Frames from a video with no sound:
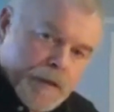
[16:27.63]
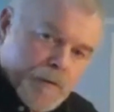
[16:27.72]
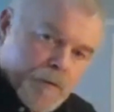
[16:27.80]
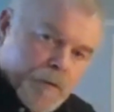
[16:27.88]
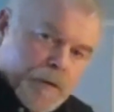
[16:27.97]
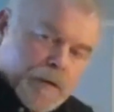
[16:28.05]

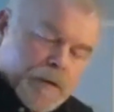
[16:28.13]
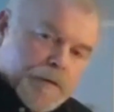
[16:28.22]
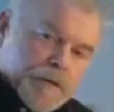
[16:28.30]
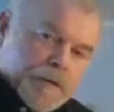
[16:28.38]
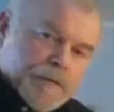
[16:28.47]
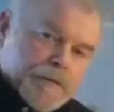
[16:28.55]
Network, I
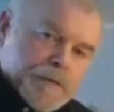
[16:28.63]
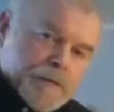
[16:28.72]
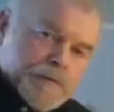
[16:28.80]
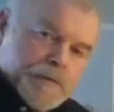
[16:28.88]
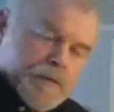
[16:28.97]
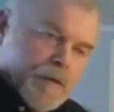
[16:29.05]
think it
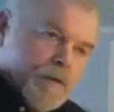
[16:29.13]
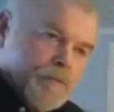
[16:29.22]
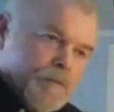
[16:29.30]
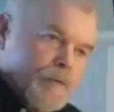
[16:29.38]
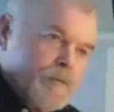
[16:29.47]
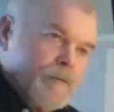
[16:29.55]
is
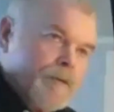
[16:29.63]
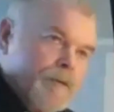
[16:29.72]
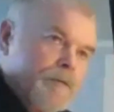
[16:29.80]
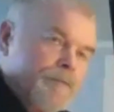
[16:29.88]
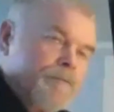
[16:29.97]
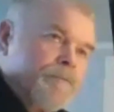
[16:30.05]
called, or
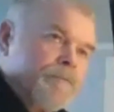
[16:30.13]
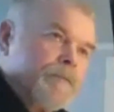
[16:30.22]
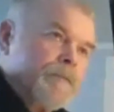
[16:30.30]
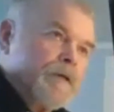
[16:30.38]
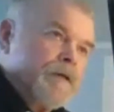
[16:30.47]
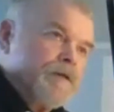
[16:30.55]

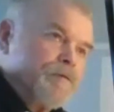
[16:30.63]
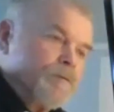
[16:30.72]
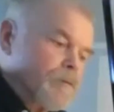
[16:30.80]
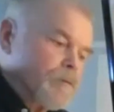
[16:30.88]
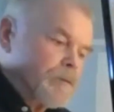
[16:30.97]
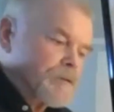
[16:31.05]

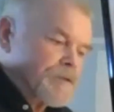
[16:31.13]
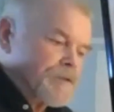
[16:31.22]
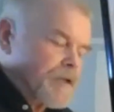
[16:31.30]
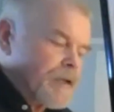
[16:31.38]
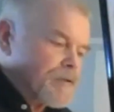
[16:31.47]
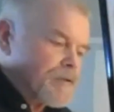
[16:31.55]
Integral
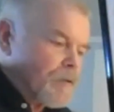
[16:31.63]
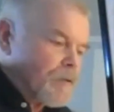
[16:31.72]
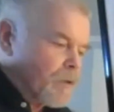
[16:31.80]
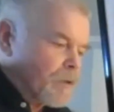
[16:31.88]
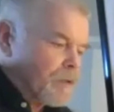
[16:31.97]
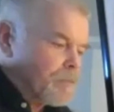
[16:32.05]
Exchange
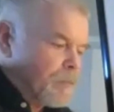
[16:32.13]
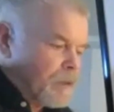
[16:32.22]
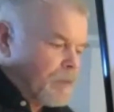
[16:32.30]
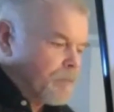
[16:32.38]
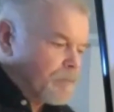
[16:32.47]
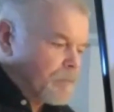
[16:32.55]
Network.
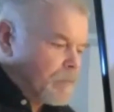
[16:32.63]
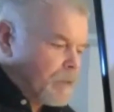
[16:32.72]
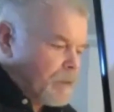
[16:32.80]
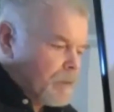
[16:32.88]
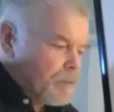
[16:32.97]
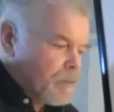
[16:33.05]
I'm
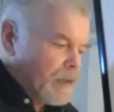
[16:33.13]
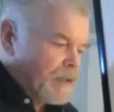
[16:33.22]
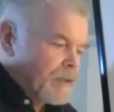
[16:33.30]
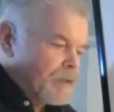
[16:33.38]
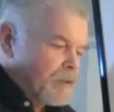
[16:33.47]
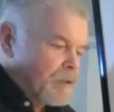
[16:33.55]

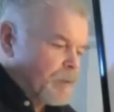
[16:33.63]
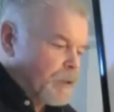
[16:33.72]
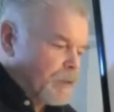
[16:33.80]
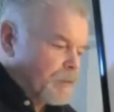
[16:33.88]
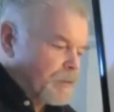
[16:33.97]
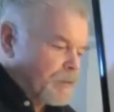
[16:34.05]
blanking a little
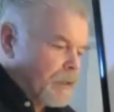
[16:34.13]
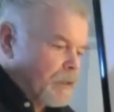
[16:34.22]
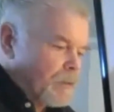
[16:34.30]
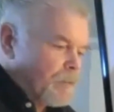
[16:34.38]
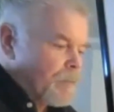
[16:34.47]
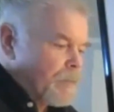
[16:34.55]
bit on the
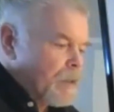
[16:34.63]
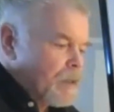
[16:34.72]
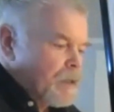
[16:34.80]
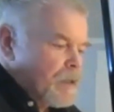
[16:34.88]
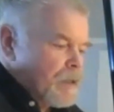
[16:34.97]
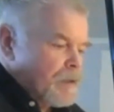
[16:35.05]
title,
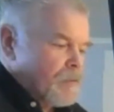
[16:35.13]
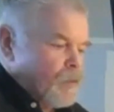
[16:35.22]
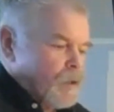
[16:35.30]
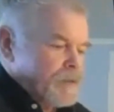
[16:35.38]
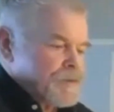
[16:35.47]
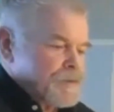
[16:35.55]
that
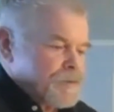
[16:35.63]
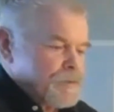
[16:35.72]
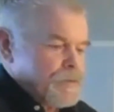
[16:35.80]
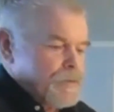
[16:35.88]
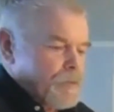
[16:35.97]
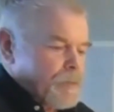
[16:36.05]
wants
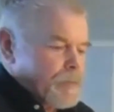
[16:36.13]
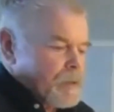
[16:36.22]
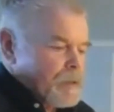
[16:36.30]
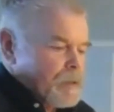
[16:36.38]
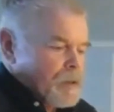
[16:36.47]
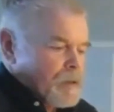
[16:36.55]
to
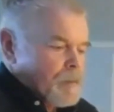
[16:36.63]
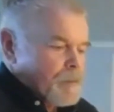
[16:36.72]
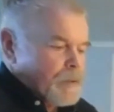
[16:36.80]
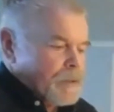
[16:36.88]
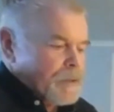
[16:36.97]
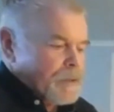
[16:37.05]

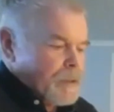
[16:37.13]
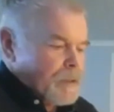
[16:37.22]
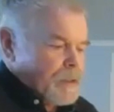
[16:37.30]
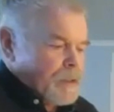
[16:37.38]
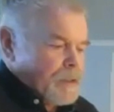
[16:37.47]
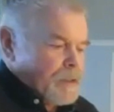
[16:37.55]
put
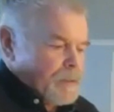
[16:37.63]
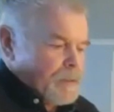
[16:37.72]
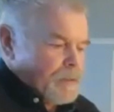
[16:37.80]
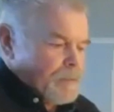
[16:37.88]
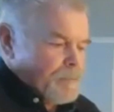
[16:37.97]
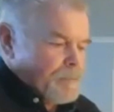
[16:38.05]
a
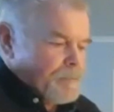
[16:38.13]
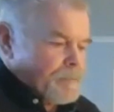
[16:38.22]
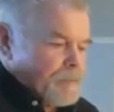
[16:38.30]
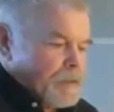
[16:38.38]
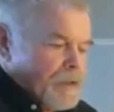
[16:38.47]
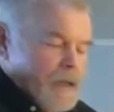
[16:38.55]

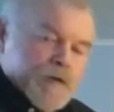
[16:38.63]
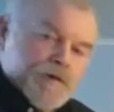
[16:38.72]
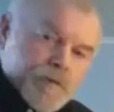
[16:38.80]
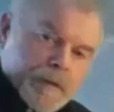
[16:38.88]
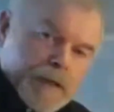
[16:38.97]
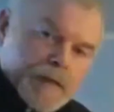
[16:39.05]

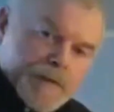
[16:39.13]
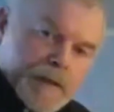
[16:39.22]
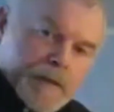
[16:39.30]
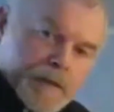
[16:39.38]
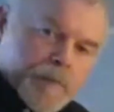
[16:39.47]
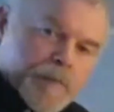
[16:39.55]
natural
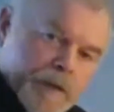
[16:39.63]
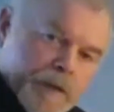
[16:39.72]
asset company.